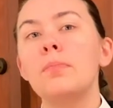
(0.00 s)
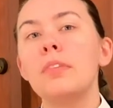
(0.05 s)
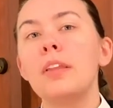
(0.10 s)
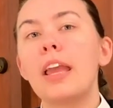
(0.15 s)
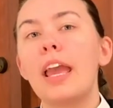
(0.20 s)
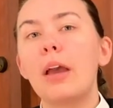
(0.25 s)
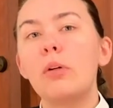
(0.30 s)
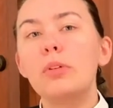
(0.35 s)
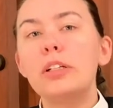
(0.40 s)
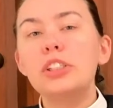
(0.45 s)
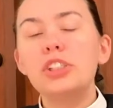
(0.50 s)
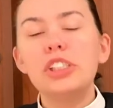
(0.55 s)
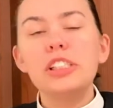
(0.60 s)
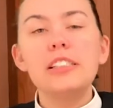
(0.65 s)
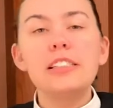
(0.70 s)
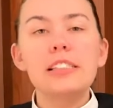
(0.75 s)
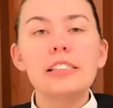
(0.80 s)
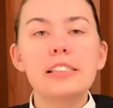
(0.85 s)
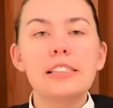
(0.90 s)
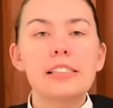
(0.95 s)
And what
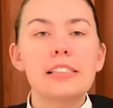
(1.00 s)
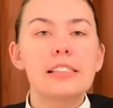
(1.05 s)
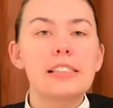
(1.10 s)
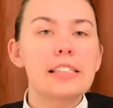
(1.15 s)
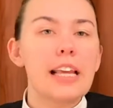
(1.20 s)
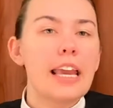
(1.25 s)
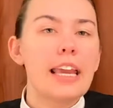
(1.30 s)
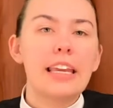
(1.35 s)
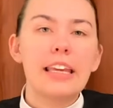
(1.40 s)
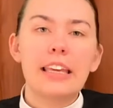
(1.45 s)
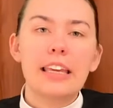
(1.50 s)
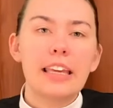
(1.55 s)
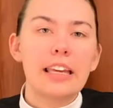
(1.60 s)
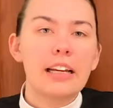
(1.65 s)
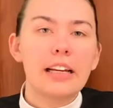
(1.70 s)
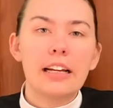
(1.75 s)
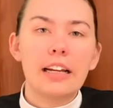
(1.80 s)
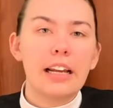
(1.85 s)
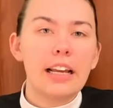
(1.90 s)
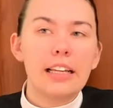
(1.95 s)
Jesus is saying
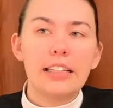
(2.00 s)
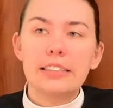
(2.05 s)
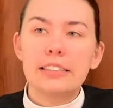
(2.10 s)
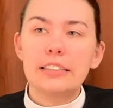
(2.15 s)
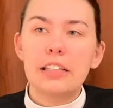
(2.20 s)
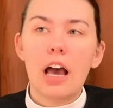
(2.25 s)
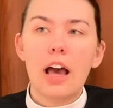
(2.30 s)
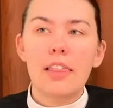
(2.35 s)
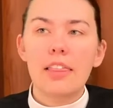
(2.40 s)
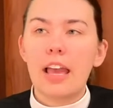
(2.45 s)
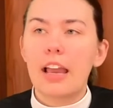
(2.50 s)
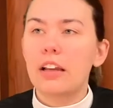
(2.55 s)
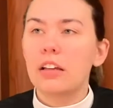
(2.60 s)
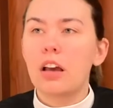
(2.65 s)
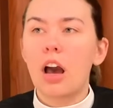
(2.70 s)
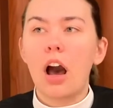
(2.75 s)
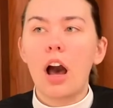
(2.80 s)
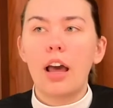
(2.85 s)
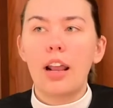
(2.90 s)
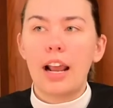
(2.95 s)
here is not that
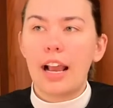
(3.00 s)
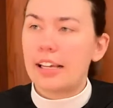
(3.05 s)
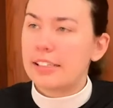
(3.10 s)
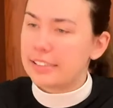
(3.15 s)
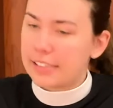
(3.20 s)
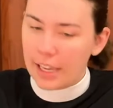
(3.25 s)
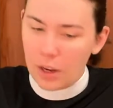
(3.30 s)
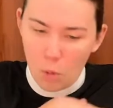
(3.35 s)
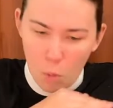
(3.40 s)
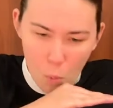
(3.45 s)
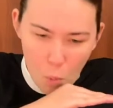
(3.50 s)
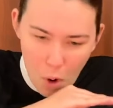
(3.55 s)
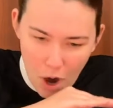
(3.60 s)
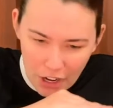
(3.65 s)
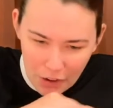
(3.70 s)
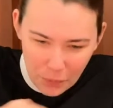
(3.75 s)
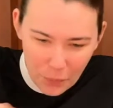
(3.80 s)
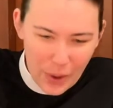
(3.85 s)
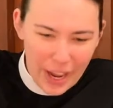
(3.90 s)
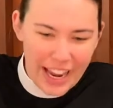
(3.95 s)
God has like
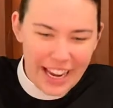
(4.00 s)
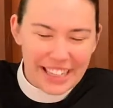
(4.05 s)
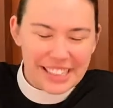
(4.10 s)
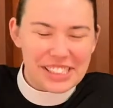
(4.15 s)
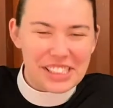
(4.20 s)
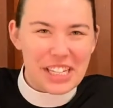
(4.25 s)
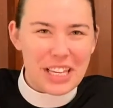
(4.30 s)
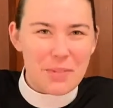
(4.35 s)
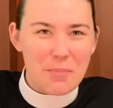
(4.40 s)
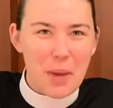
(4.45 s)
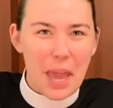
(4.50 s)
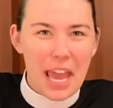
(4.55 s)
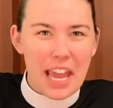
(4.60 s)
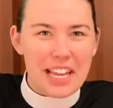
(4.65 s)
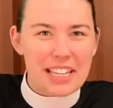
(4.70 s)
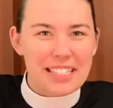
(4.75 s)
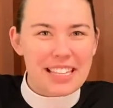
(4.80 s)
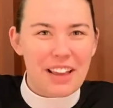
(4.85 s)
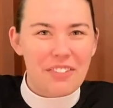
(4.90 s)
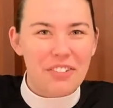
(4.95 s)
one wage he
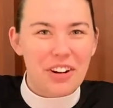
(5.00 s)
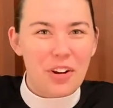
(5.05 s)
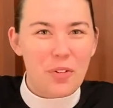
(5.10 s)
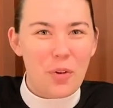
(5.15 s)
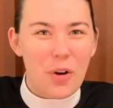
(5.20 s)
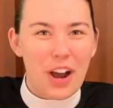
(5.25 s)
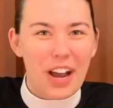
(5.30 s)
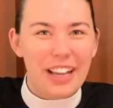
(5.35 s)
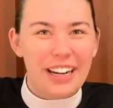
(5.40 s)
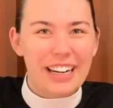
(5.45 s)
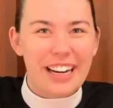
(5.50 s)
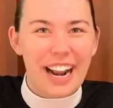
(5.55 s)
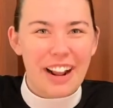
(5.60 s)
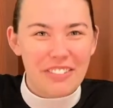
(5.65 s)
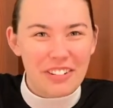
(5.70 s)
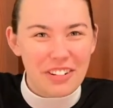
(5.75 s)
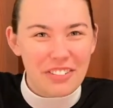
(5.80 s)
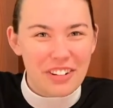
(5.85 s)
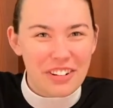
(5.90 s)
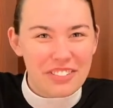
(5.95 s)
pays everyone and
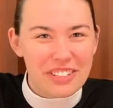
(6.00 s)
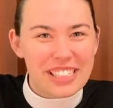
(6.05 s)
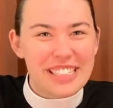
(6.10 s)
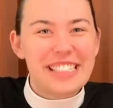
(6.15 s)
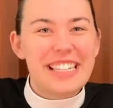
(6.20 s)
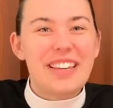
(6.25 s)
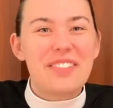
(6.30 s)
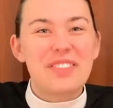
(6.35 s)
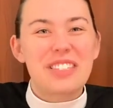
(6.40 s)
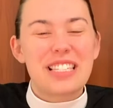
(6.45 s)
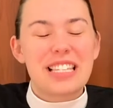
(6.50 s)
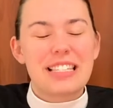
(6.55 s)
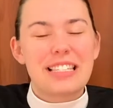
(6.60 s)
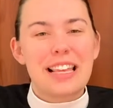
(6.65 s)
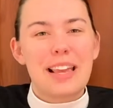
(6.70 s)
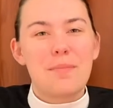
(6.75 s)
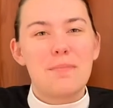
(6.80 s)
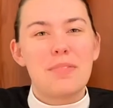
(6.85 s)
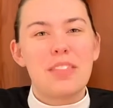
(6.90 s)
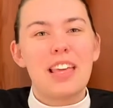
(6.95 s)
everyone receives the
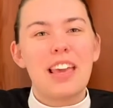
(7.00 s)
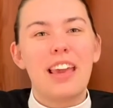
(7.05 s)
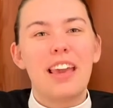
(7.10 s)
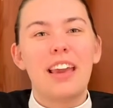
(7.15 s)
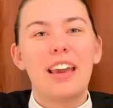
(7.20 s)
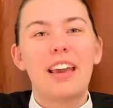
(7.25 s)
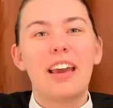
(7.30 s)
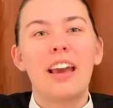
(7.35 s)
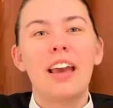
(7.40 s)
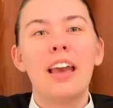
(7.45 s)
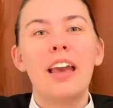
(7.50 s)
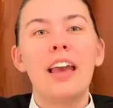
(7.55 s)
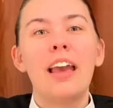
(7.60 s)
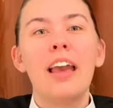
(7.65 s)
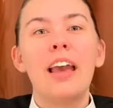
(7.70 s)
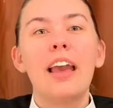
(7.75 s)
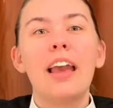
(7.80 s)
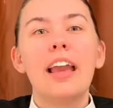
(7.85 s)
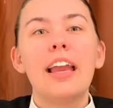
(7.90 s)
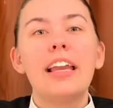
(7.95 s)
same thing.
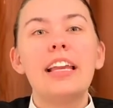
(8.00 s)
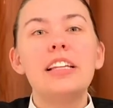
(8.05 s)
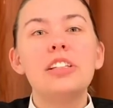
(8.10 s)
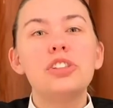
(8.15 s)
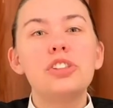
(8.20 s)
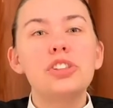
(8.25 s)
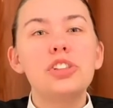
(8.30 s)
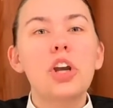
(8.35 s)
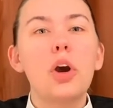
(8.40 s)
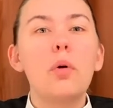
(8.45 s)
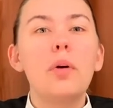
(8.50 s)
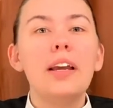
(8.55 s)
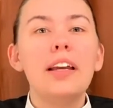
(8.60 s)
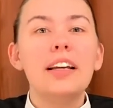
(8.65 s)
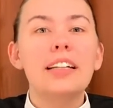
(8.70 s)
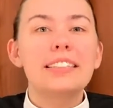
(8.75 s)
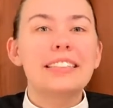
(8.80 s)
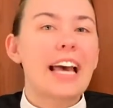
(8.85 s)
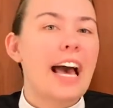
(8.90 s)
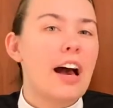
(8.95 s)
He's showing
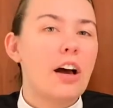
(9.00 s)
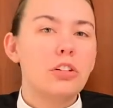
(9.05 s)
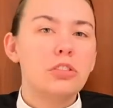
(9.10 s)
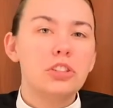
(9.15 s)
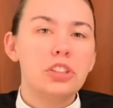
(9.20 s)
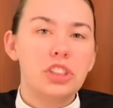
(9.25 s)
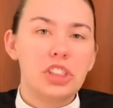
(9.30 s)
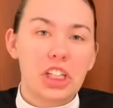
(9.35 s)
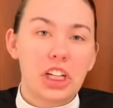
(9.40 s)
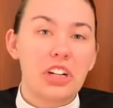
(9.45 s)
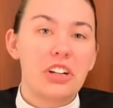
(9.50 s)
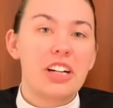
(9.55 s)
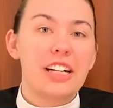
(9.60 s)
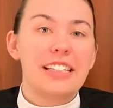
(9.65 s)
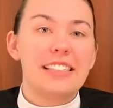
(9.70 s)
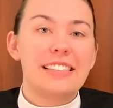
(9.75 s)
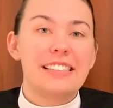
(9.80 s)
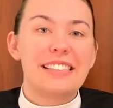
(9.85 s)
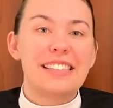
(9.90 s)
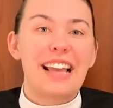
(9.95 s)
us how
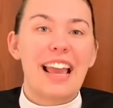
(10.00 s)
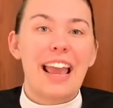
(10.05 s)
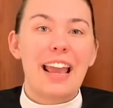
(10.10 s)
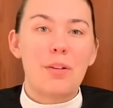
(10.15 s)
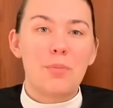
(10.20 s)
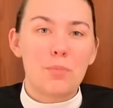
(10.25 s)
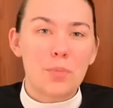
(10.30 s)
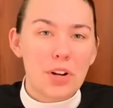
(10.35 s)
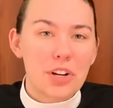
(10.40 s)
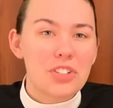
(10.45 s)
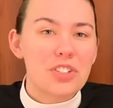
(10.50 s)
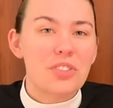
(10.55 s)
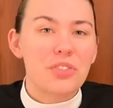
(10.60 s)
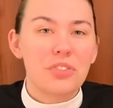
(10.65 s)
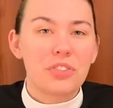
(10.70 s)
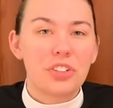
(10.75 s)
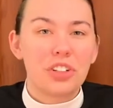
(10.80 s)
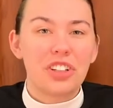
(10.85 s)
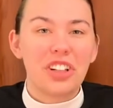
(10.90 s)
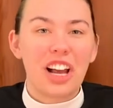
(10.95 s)
generous and
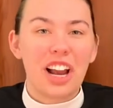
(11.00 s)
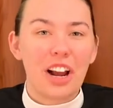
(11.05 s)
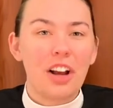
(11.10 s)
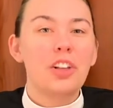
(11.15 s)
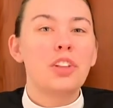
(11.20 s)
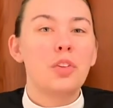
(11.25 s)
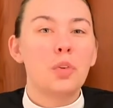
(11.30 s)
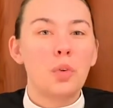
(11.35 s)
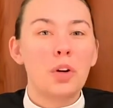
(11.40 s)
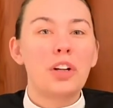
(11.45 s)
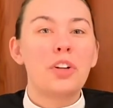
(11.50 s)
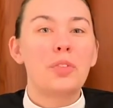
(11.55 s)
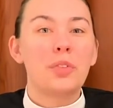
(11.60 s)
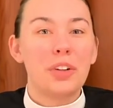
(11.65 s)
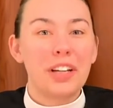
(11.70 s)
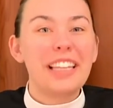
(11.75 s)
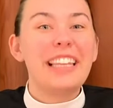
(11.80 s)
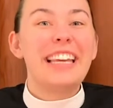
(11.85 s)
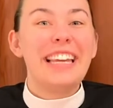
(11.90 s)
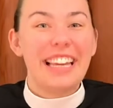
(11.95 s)
merciful our Lord
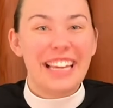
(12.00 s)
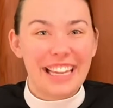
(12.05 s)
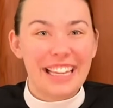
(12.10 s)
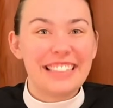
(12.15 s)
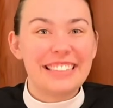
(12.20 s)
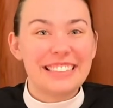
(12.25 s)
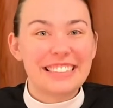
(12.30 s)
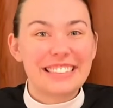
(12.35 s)
really is.